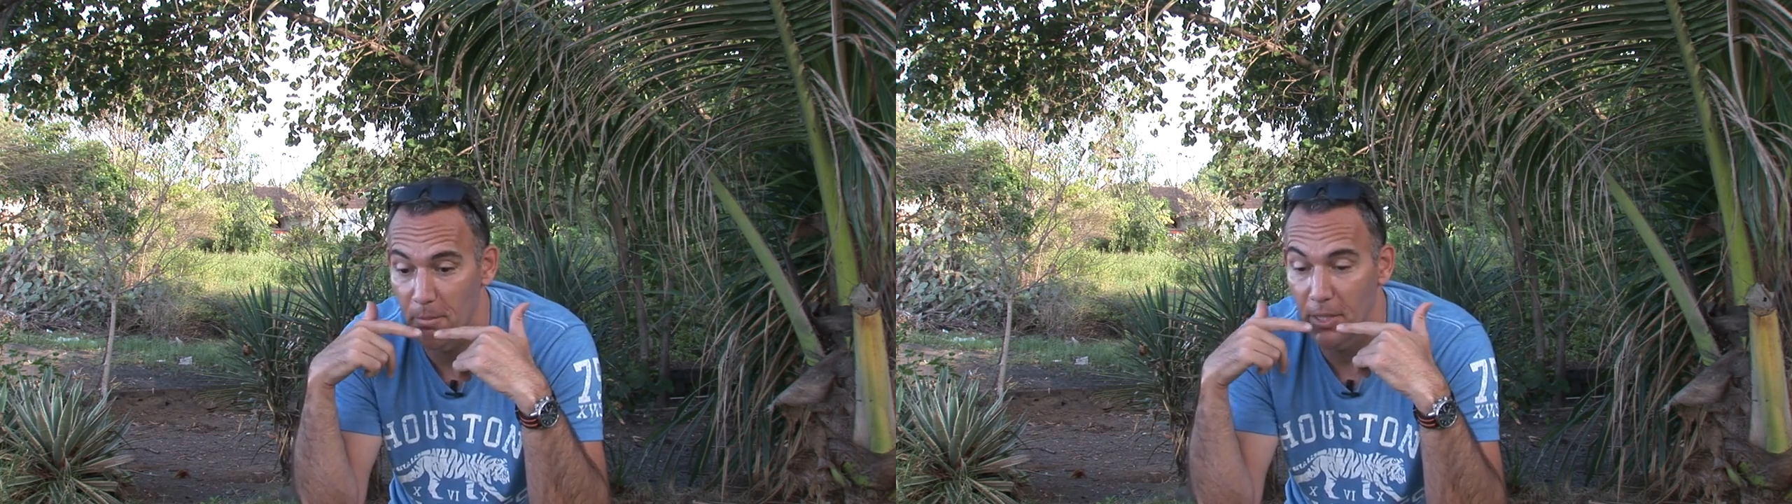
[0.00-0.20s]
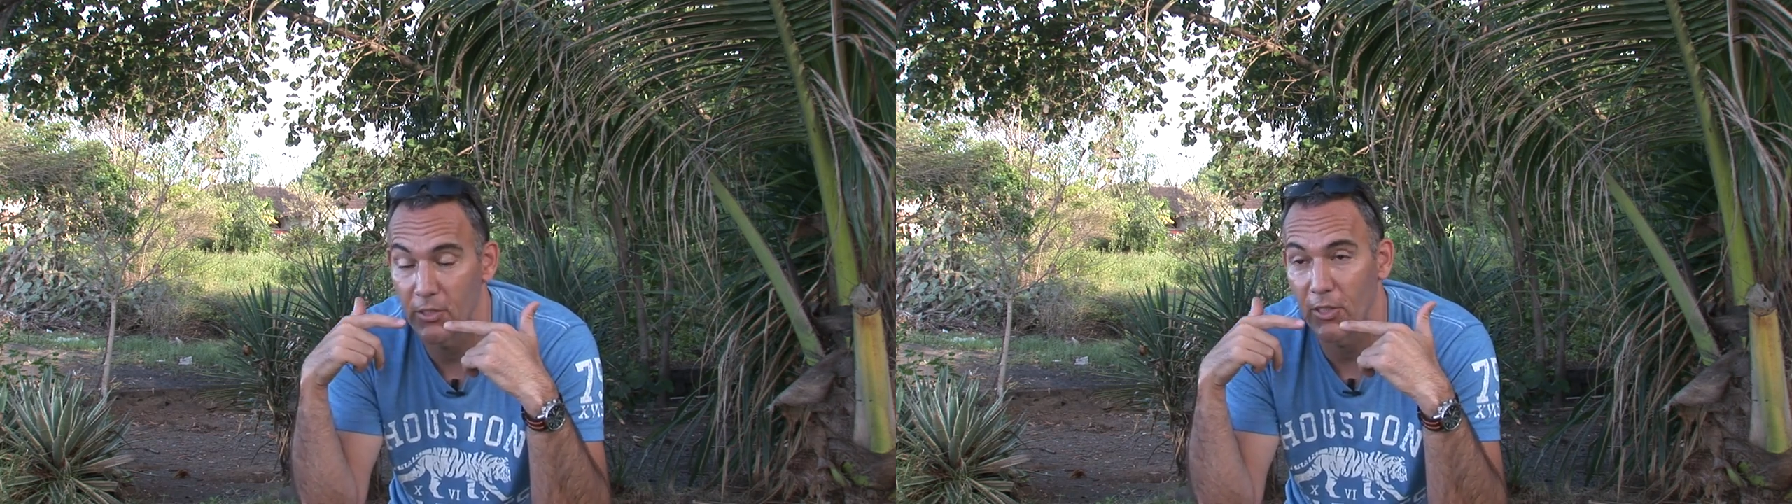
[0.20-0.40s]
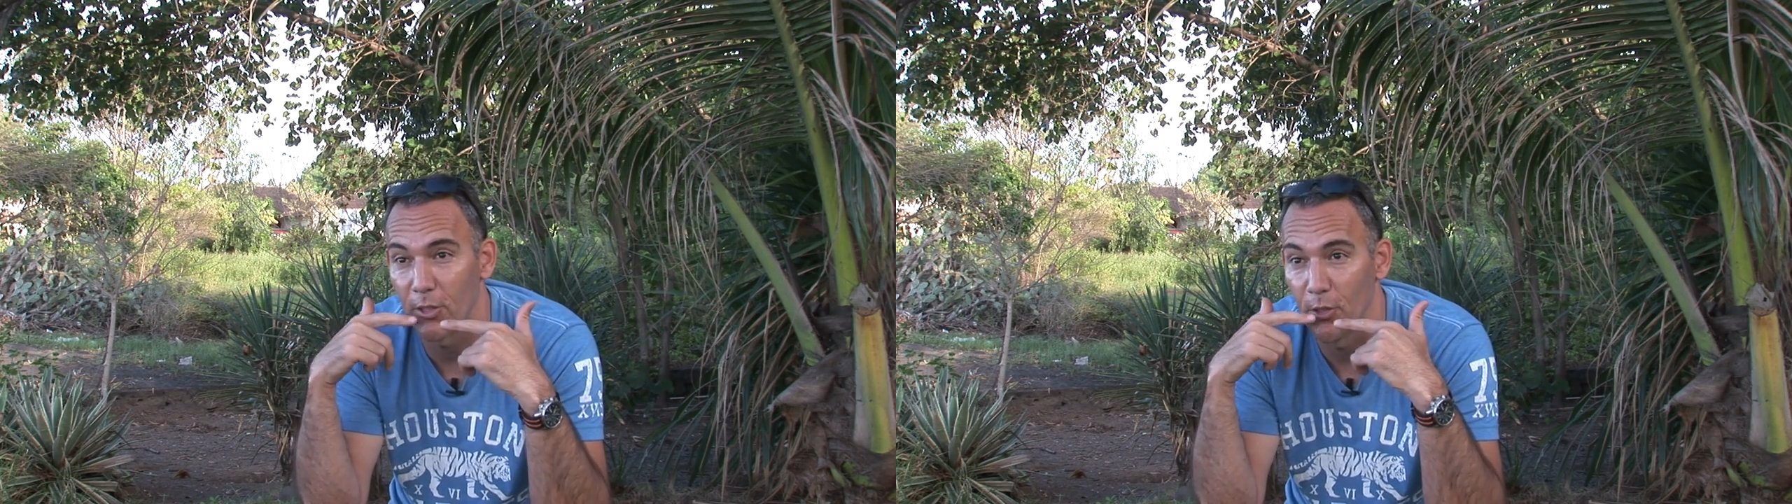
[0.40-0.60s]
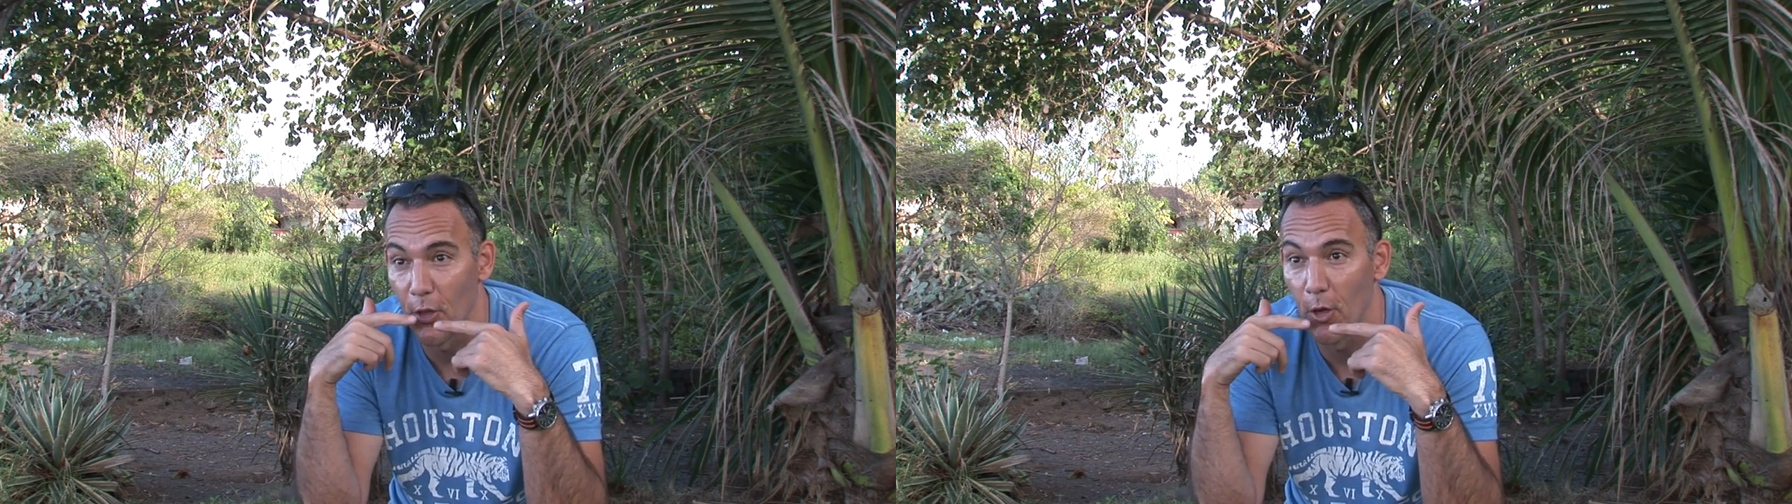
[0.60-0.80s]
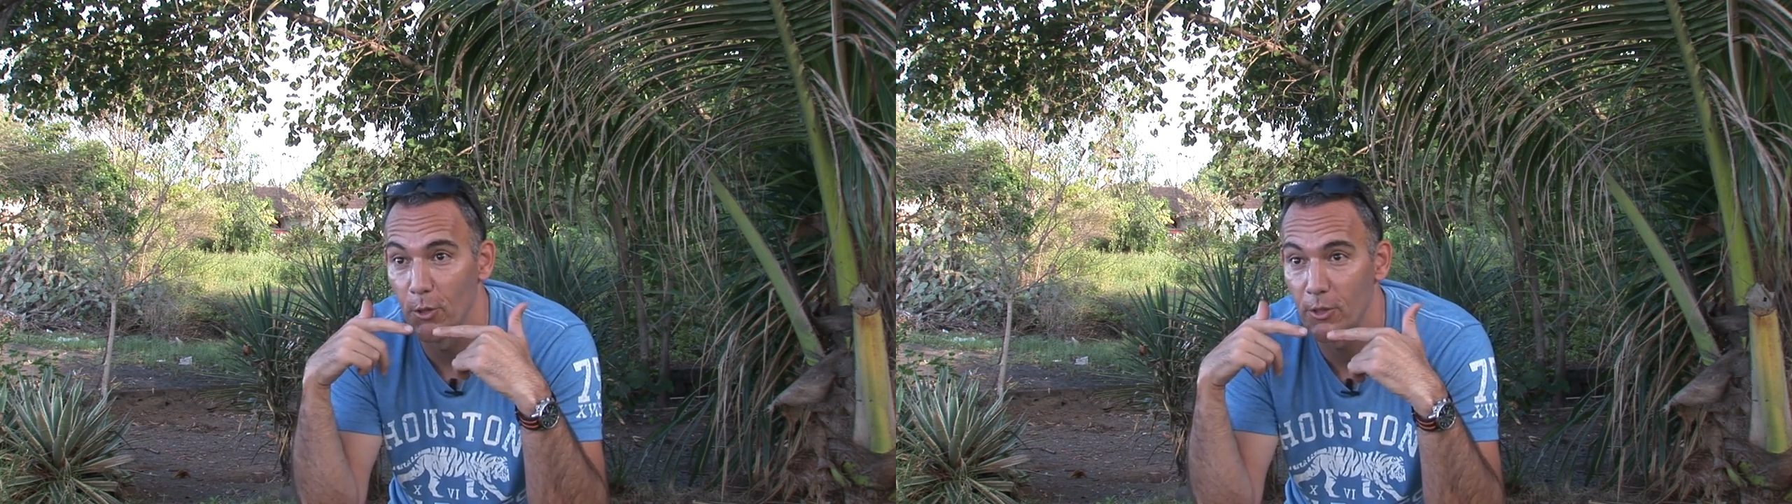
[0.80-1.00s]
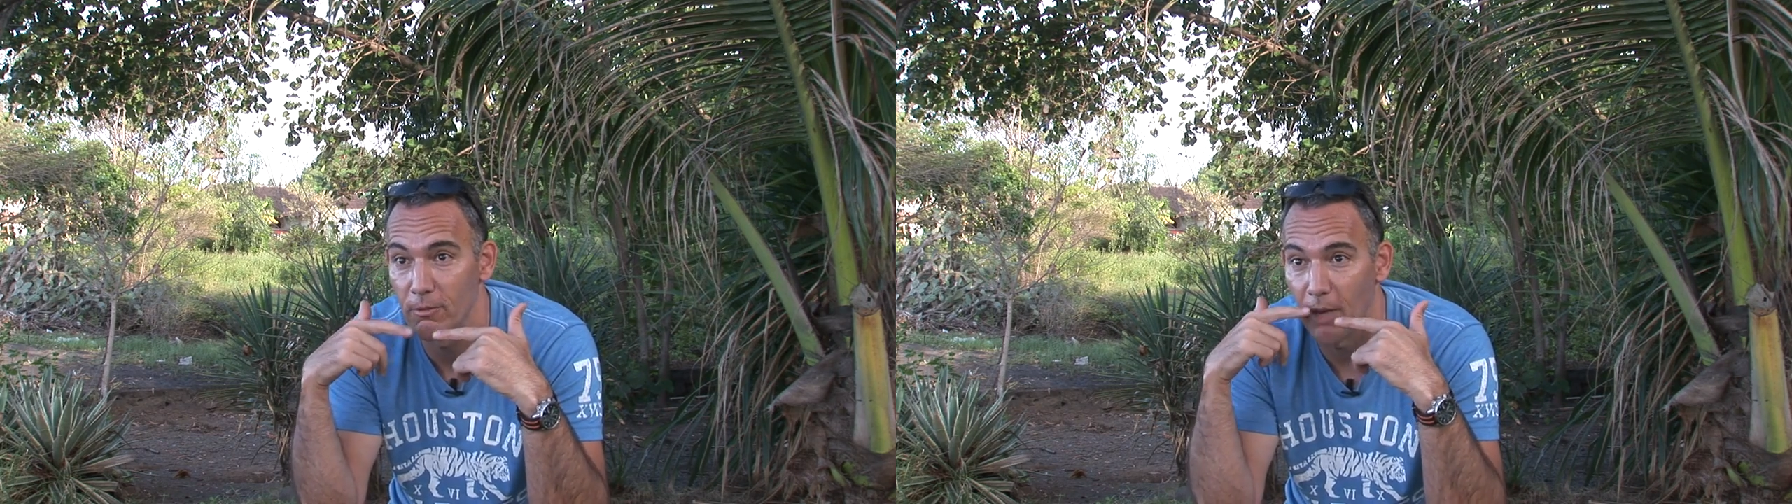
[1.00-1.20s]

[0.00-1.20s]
basically your nose,